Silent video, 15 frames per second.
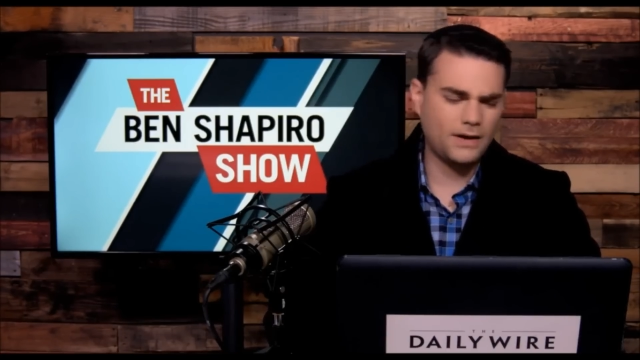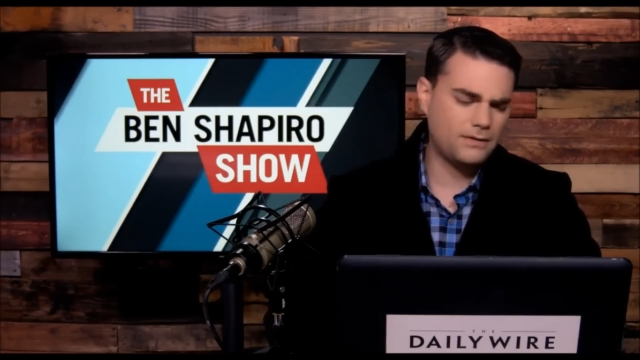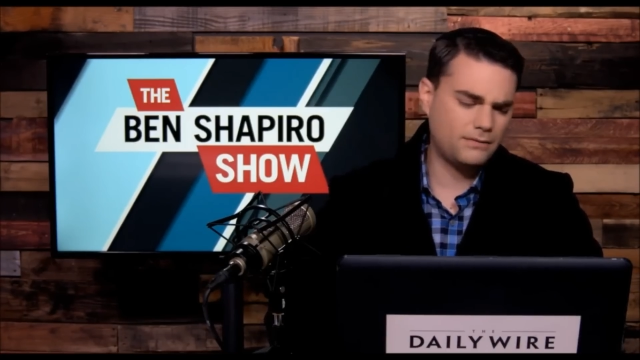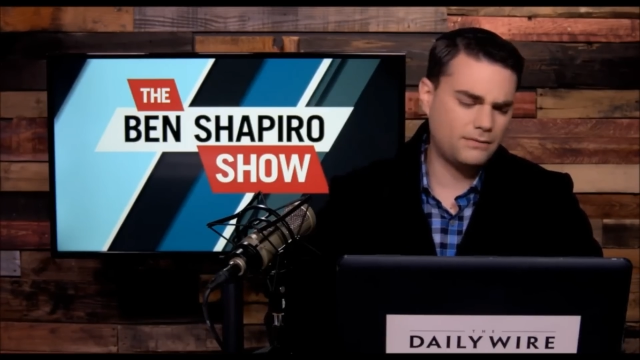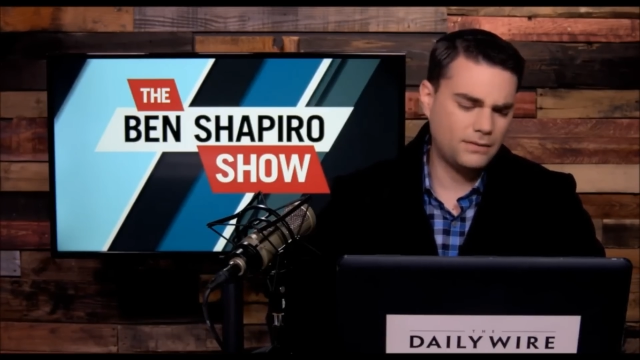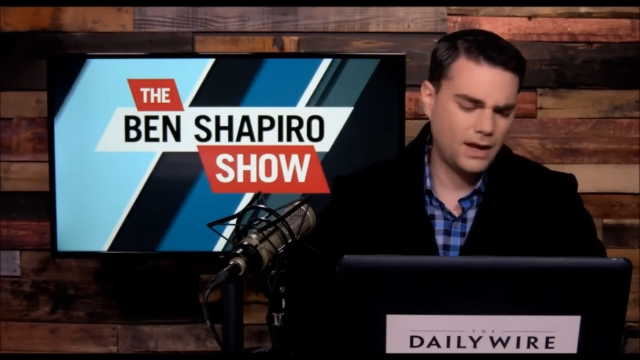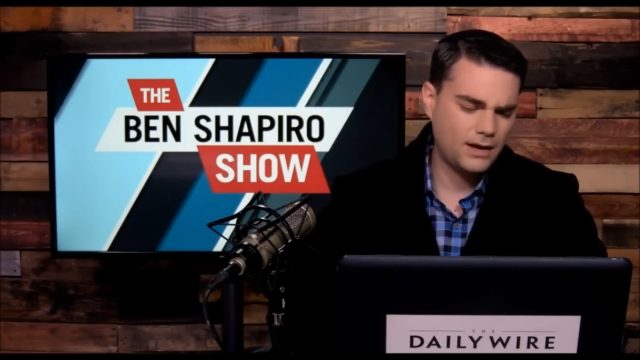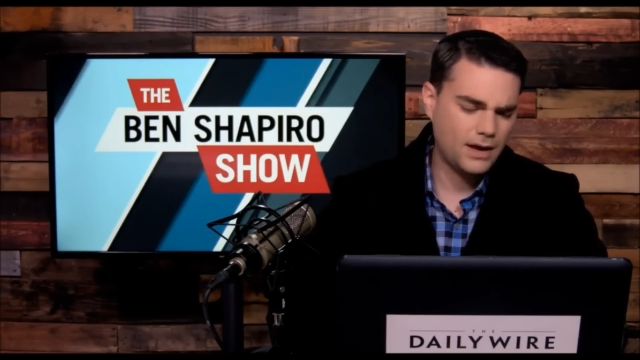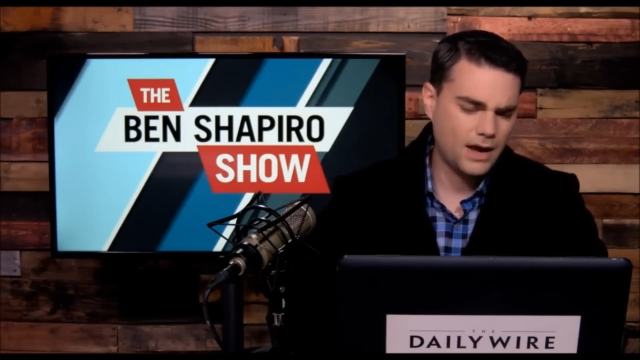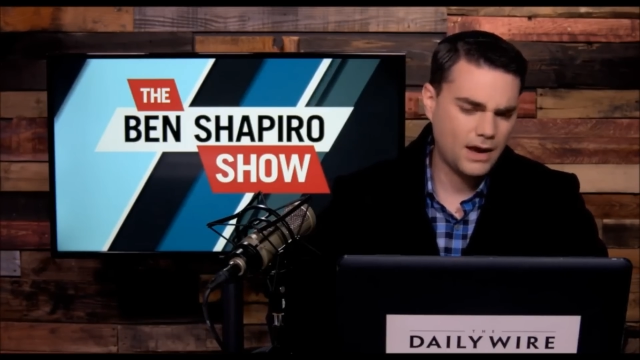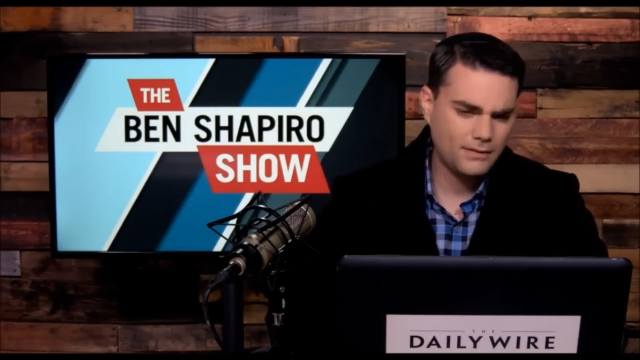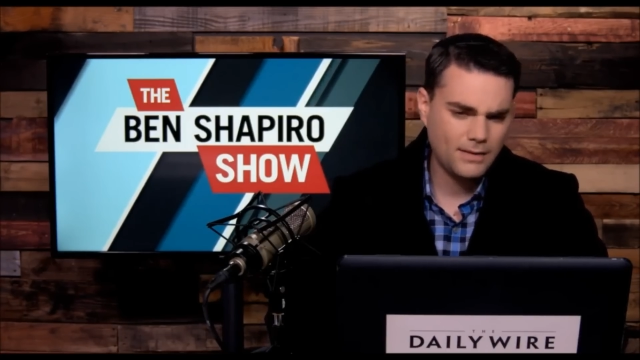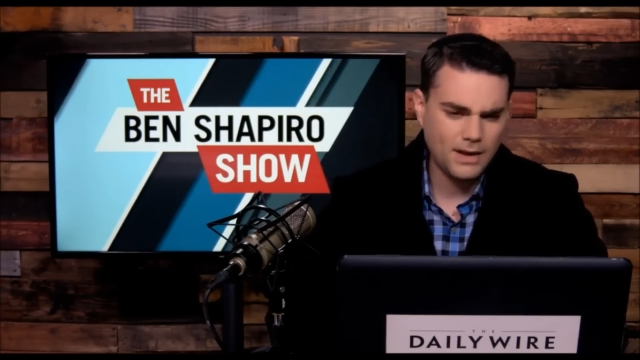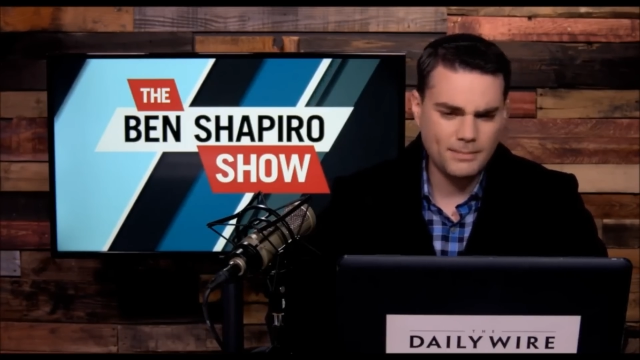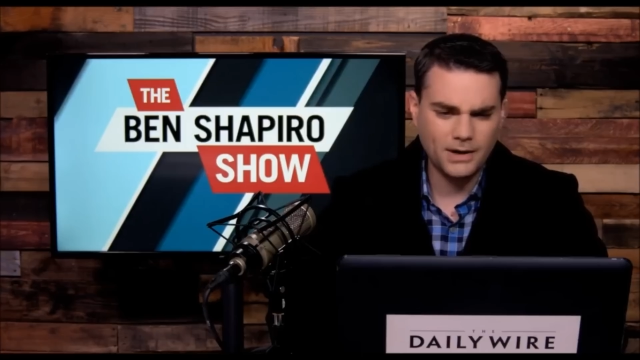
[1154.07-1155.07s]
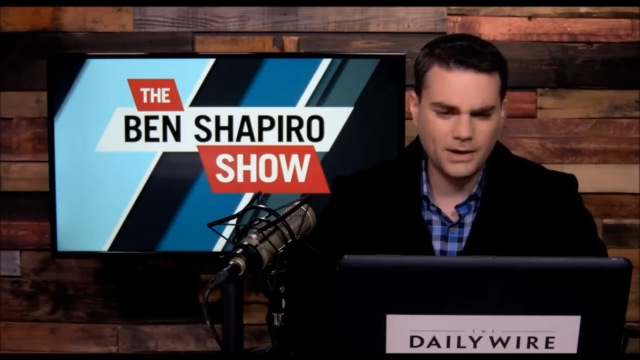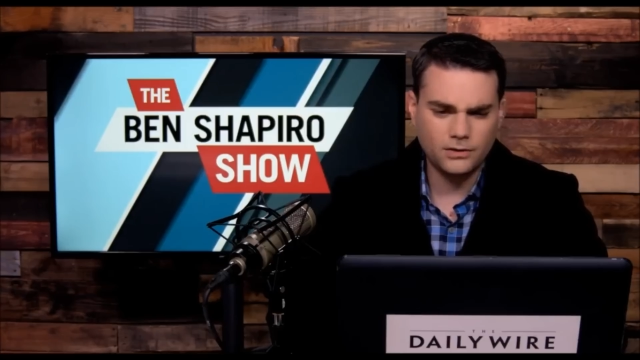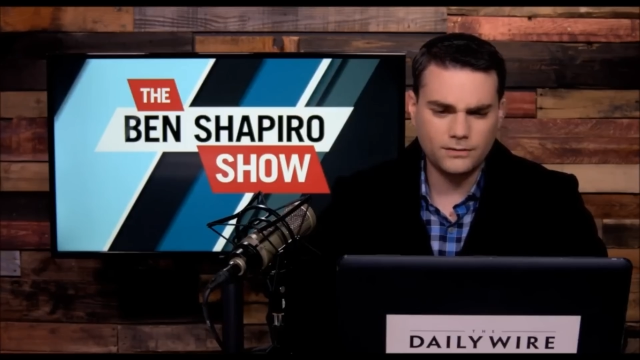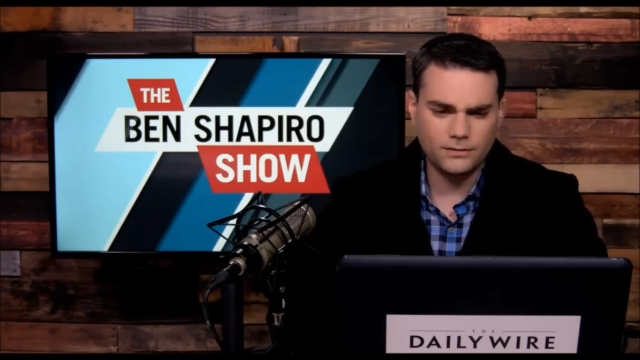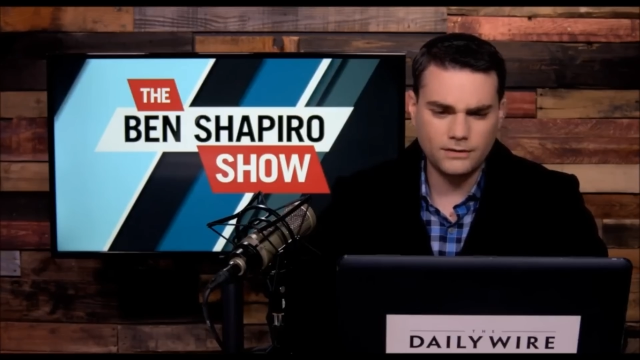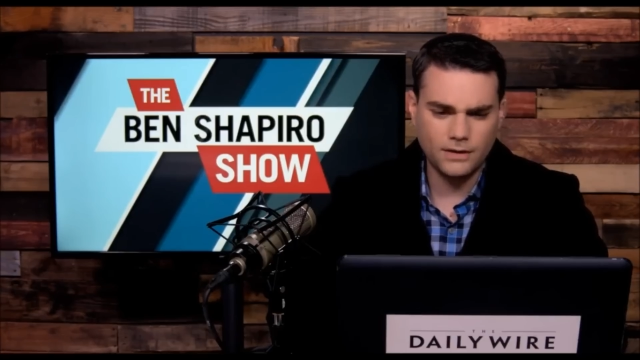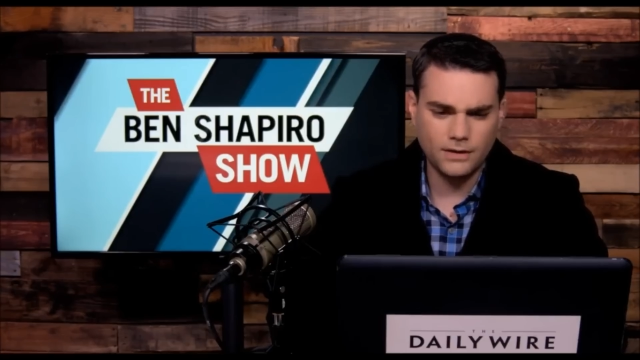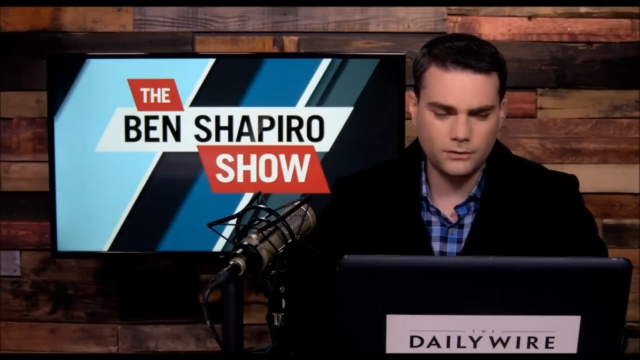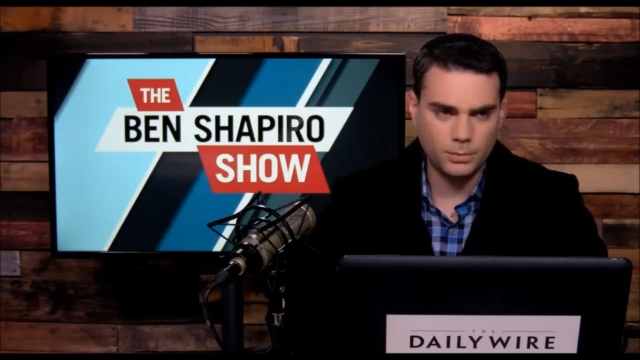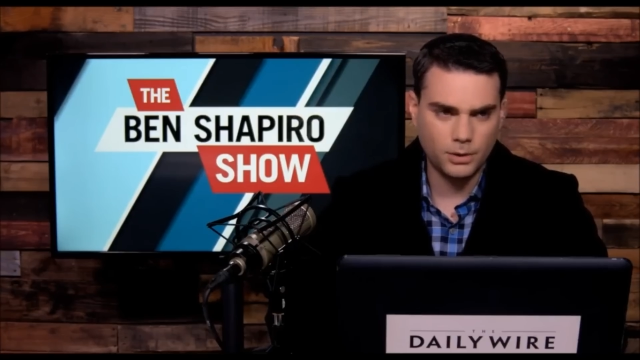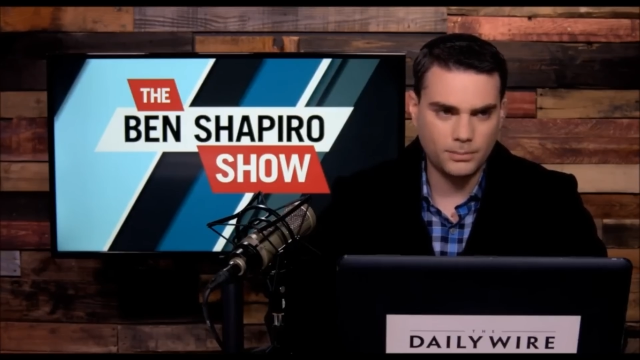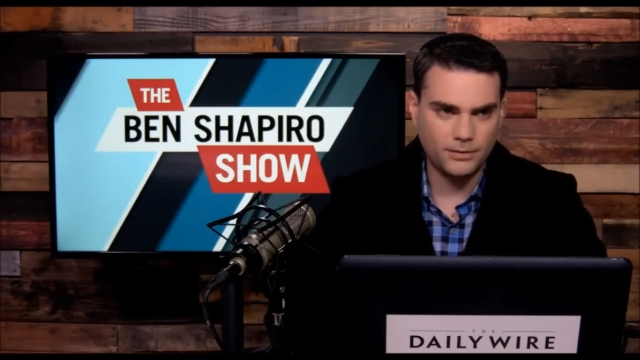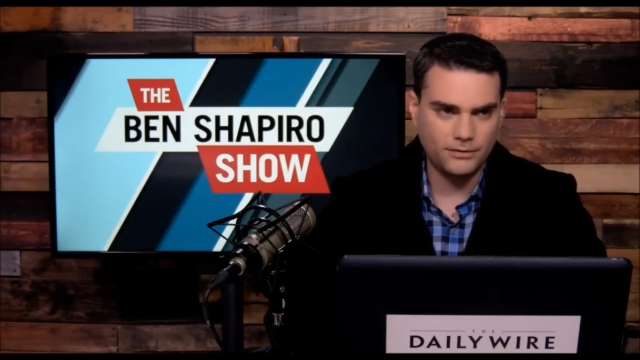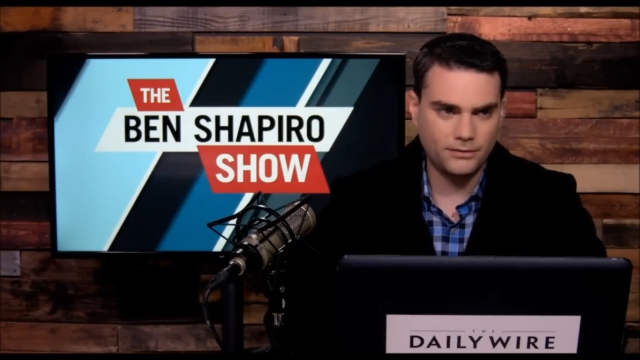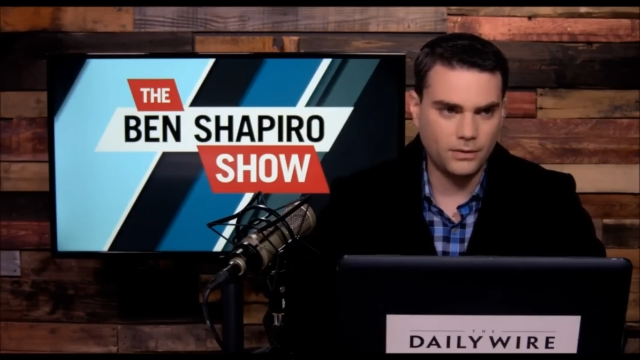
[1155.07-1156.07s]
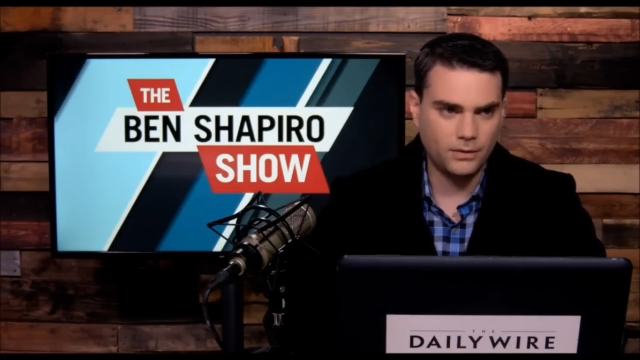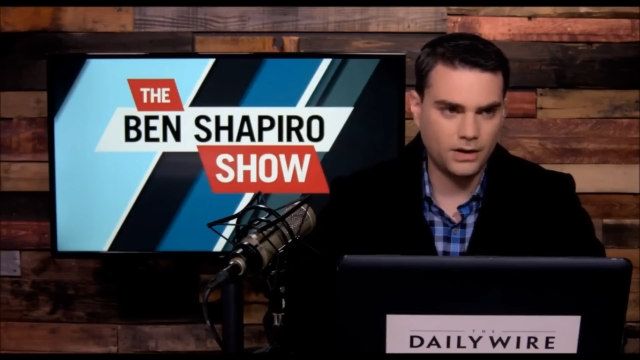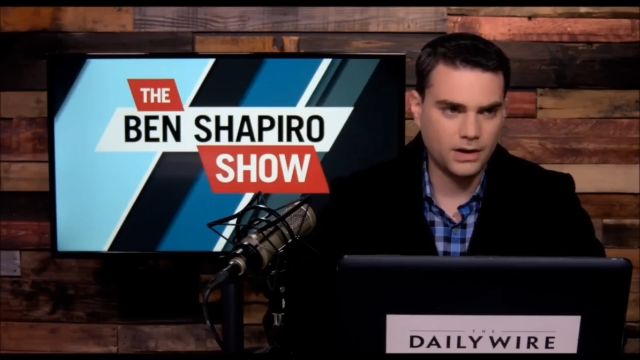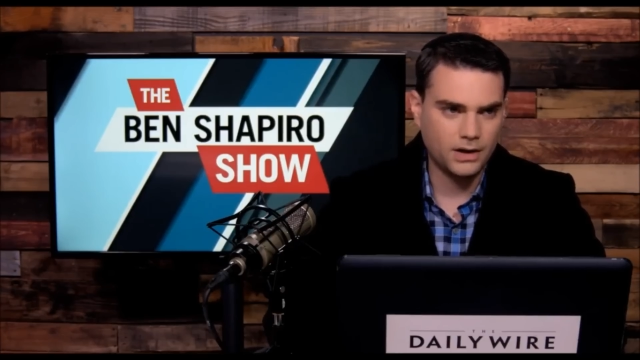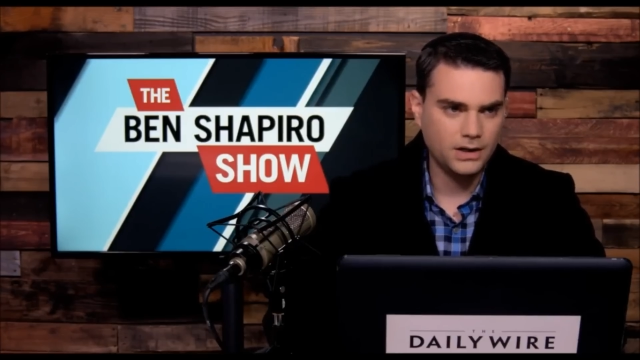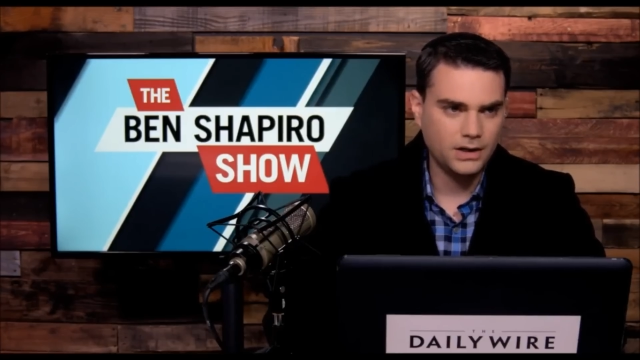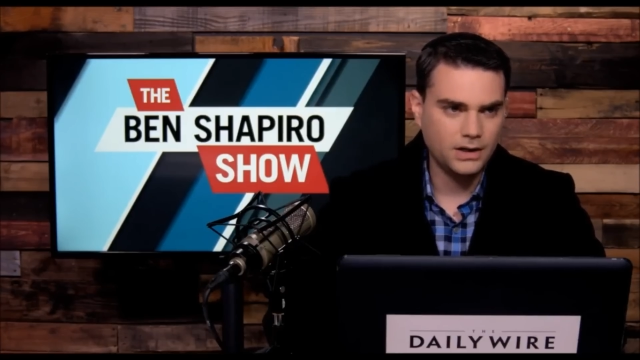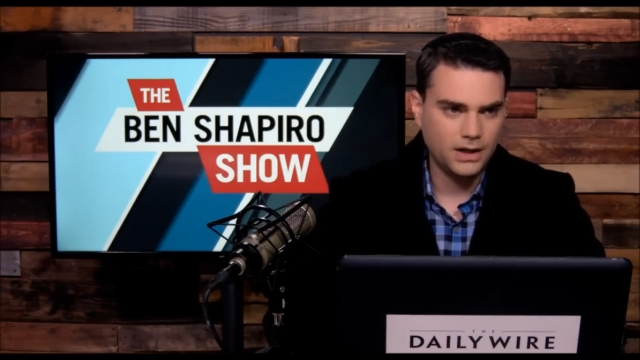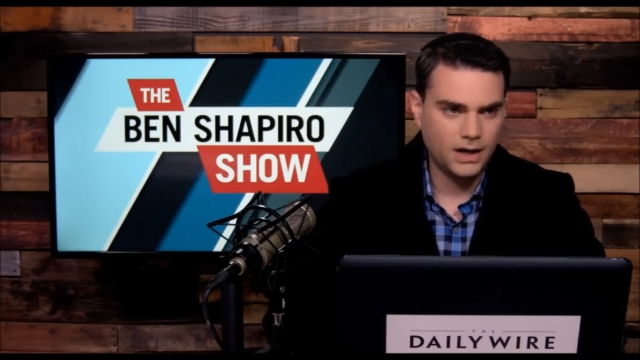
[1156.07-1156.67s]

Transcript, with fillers: I've done this book before